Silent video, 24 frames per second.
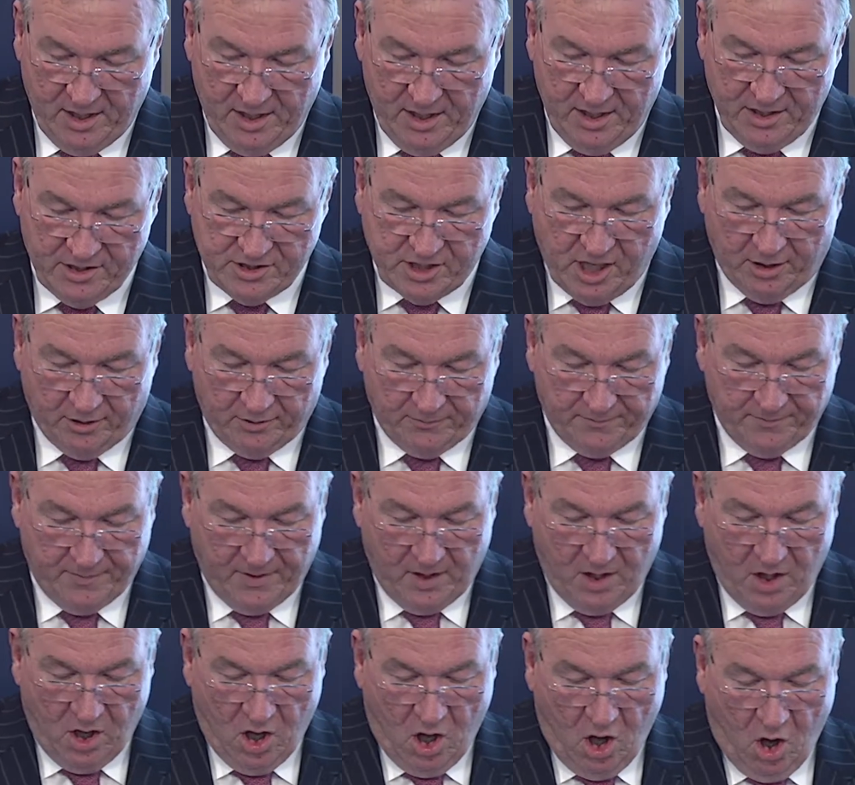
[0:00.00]
So,
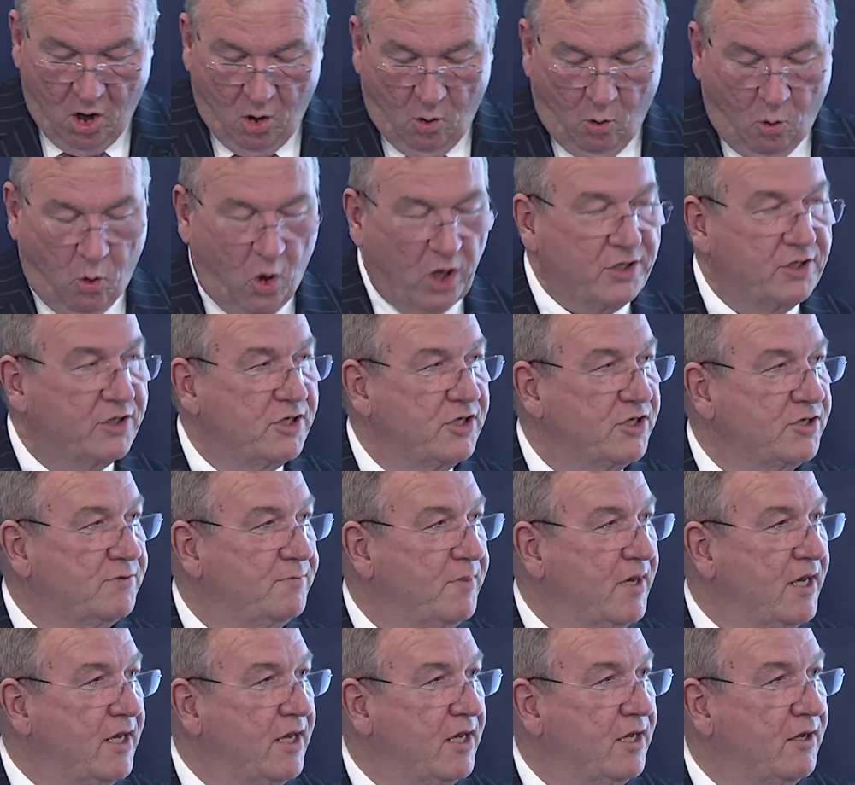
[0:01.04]
what does
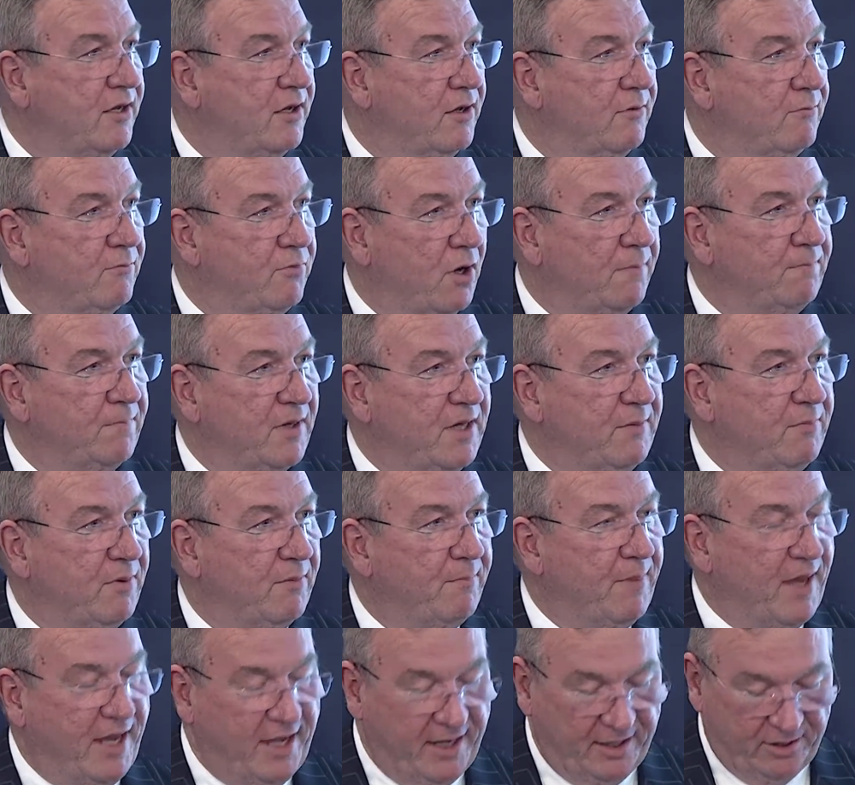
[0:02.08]
being properly
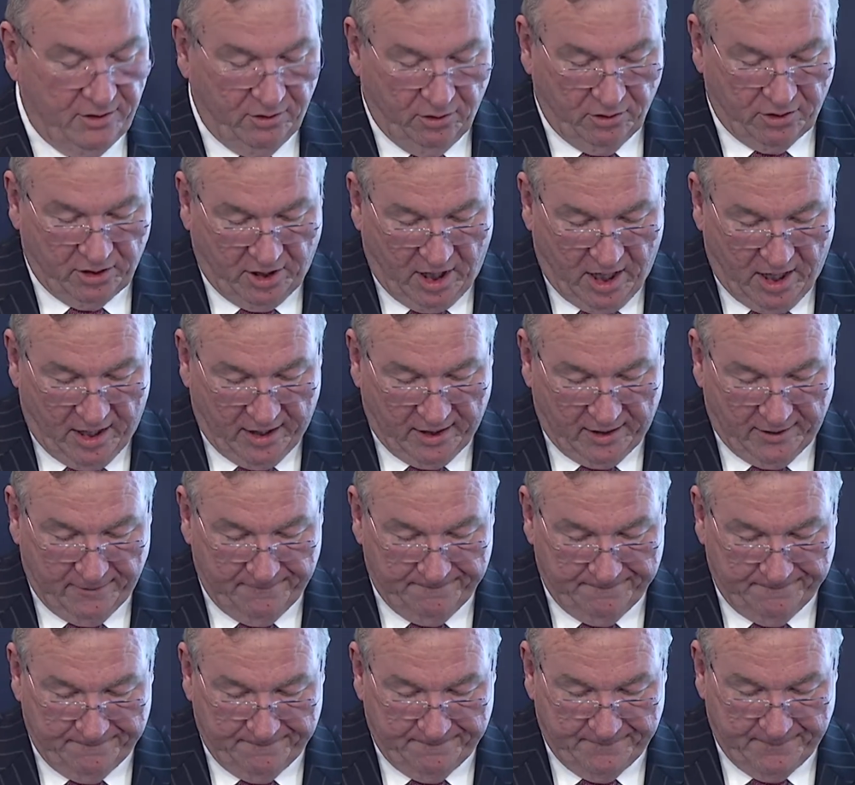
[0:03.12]
prepared look like?
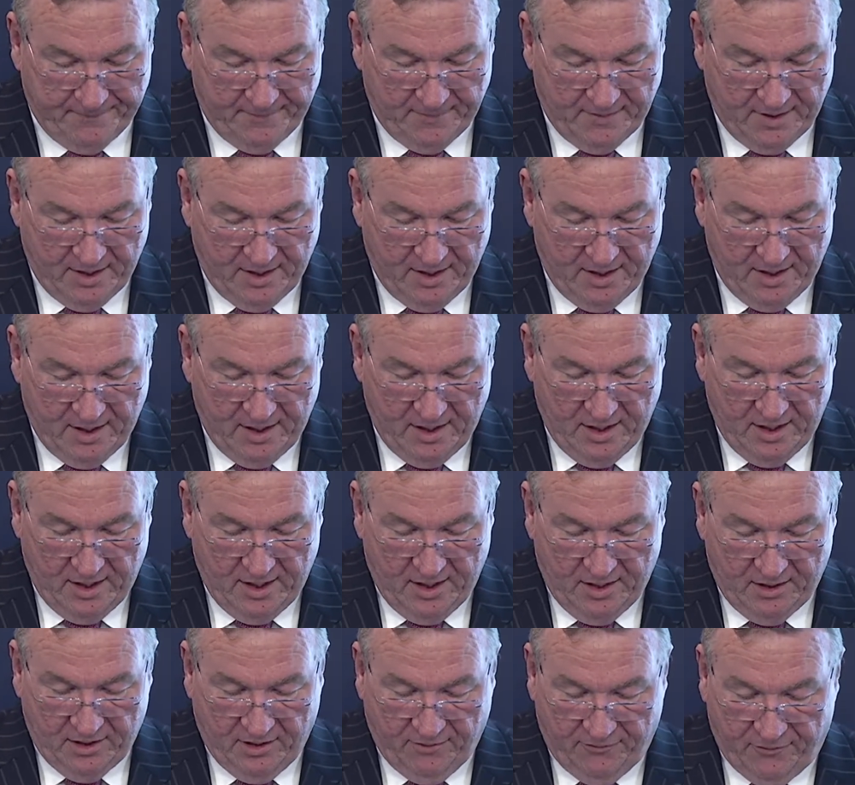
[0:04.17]

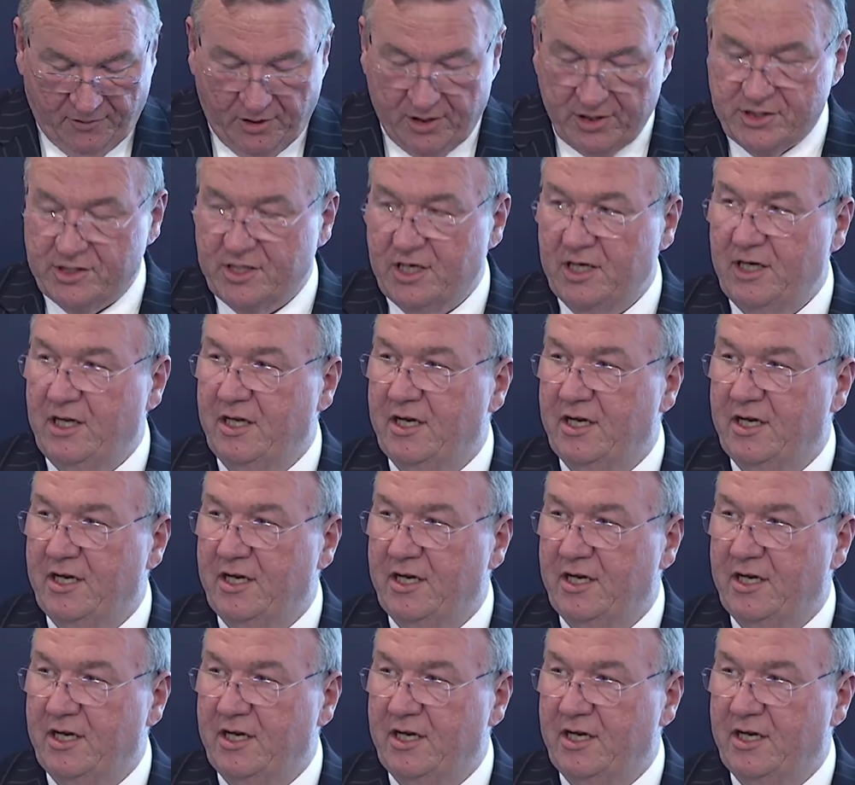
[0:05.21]
The first thing you